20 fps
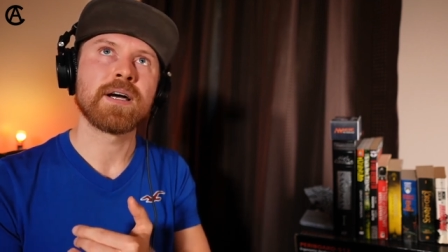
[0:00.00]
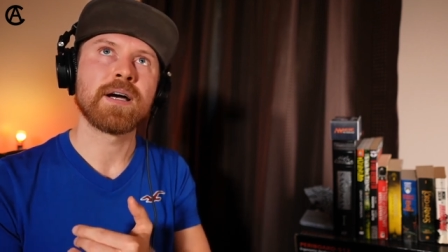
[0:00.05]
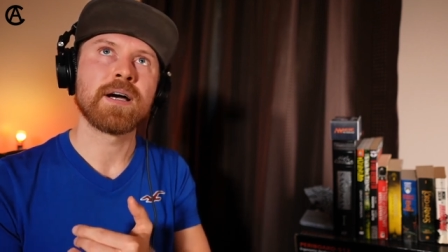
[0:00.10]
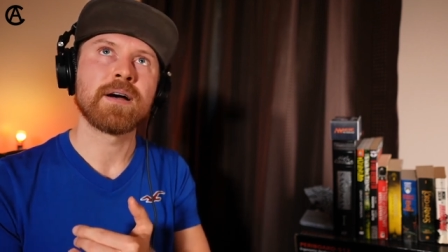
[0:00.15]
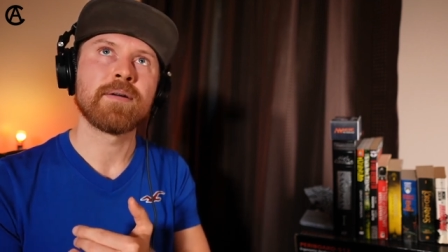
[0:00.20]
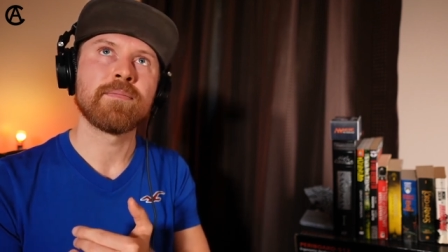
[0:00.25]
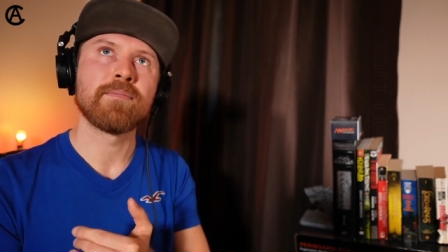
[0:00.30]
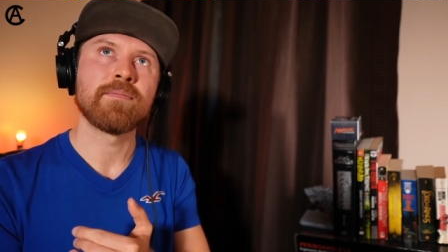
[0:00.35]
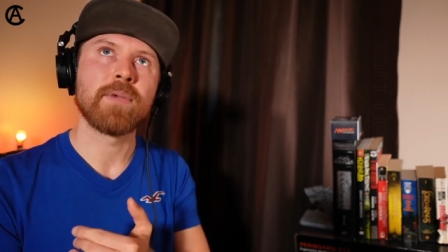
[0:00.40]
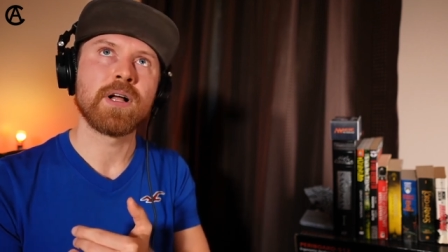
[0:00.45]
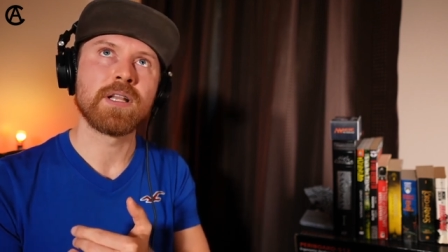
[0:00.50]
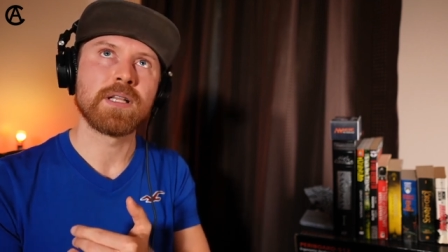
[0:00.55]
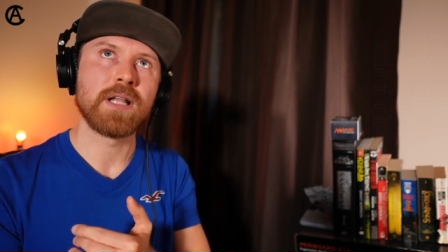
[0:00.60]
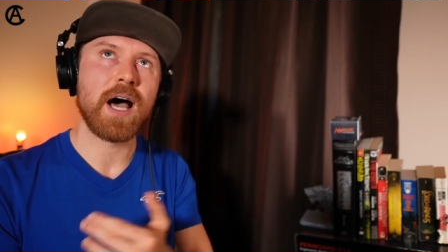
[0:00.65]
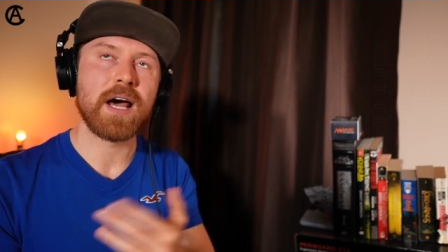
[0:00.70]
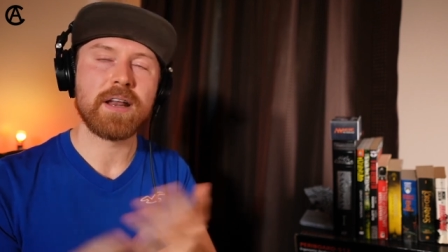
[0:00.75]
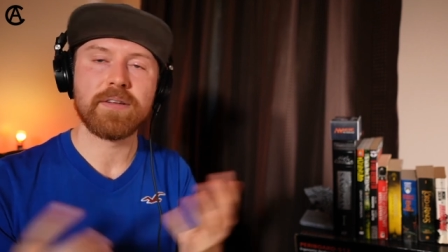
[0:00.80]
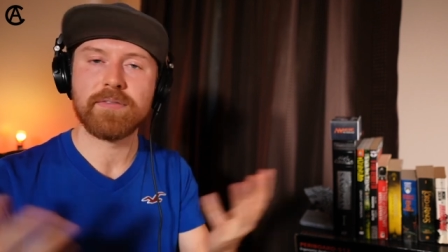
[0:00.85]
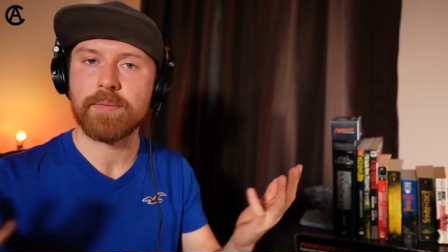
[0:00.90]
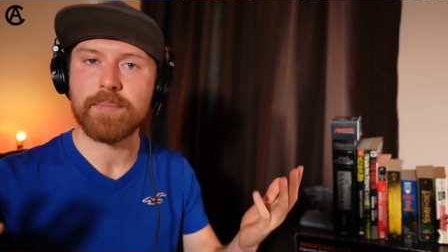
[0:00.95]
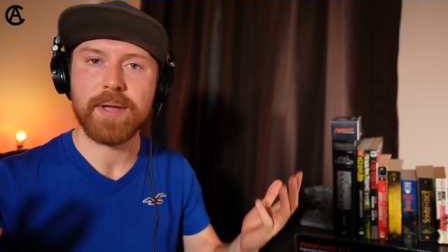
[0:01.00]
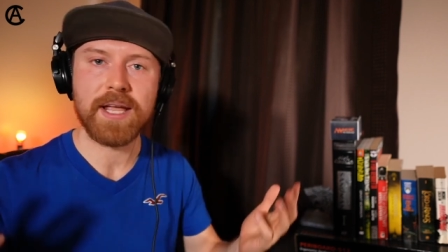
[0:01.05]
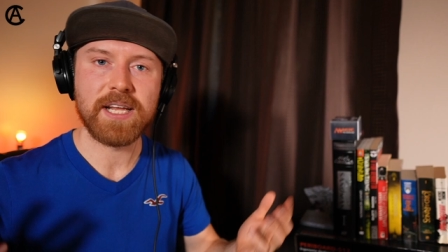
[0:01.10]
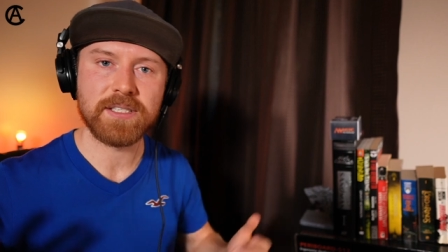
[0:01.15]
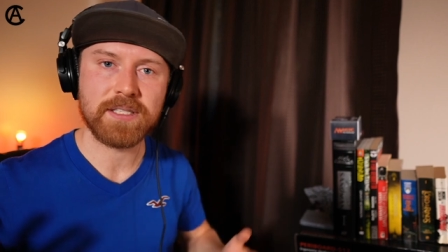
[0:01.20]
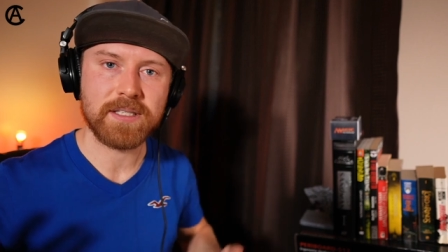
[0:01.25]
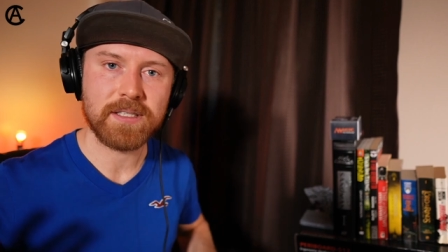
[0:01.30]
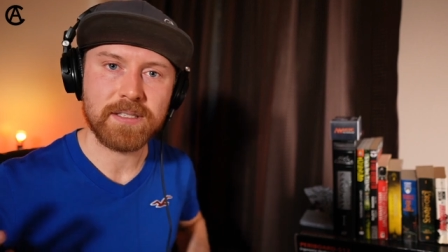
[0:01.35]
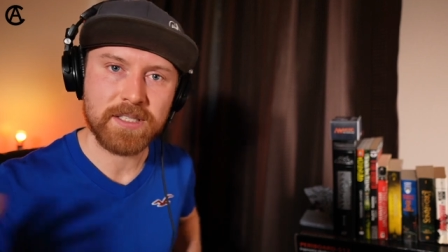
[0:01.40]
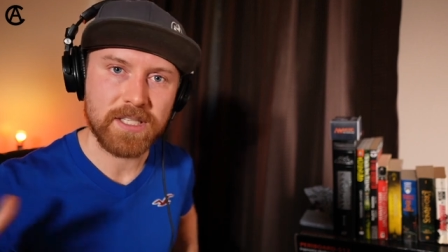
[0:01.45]
Um, a lot of
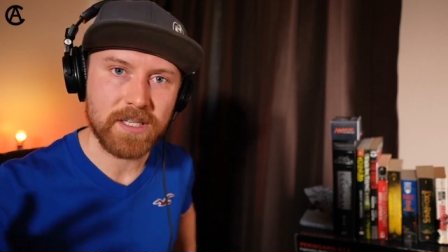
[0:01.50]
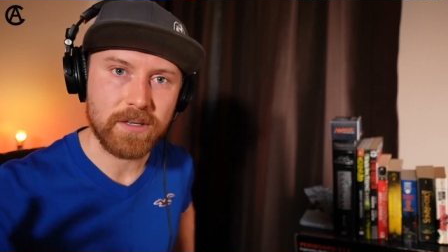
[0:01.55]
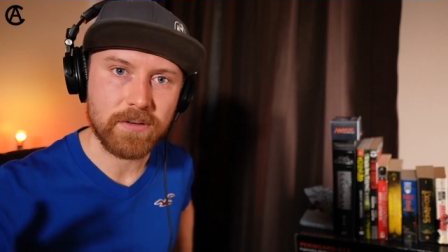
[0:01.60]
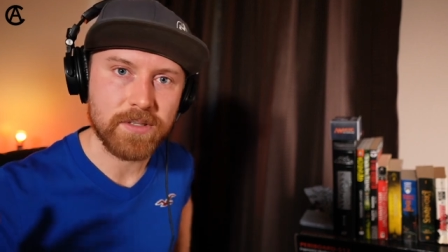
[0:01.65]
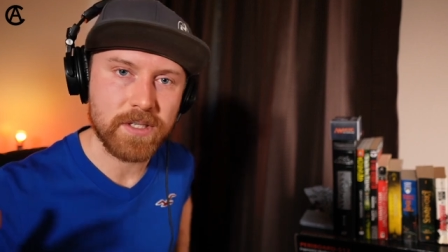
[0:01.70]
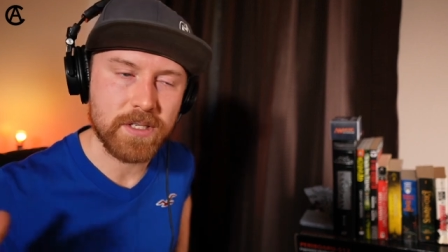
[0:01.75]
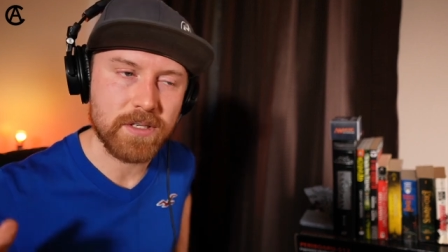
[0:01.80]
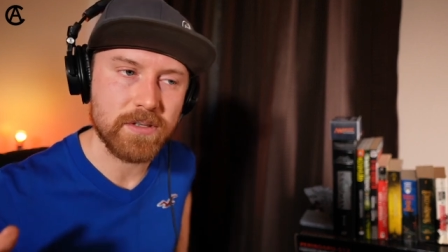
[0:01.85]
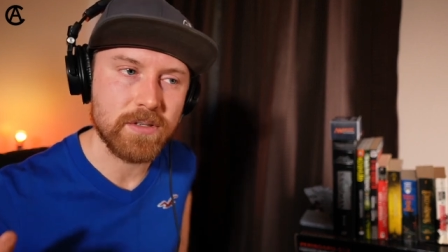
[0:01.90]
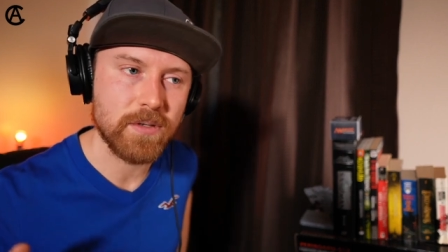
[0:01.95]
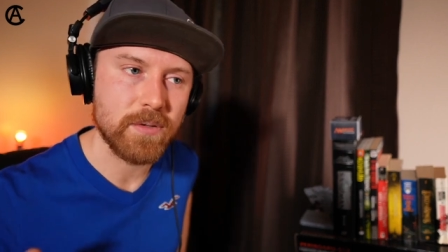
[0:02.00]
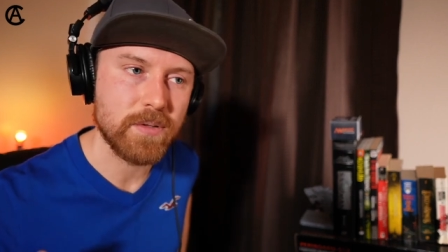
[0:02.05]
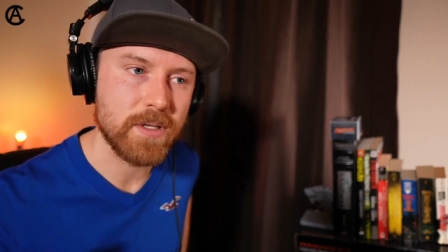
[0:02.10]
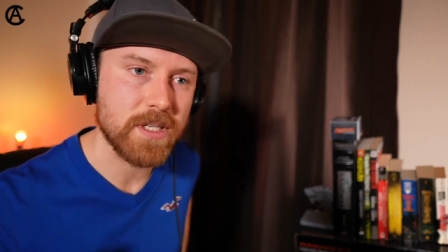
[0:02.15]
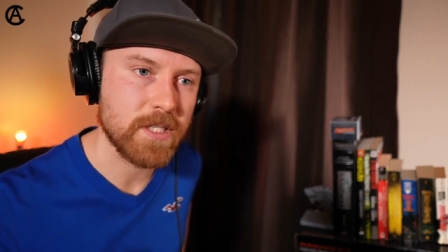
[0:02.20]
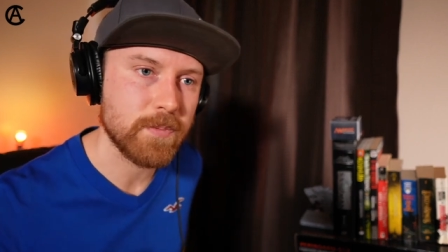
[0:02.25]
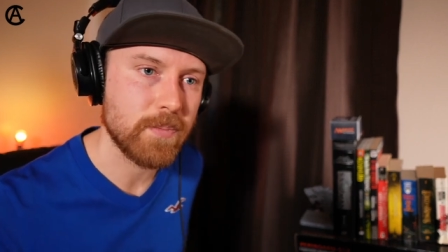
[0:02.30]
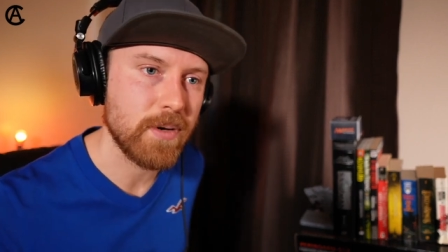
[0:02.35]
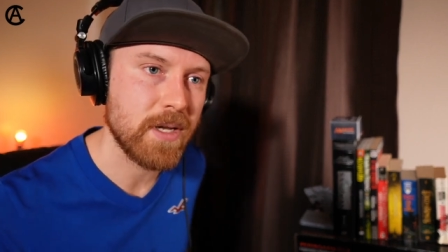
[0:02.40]
amazing singers can do this,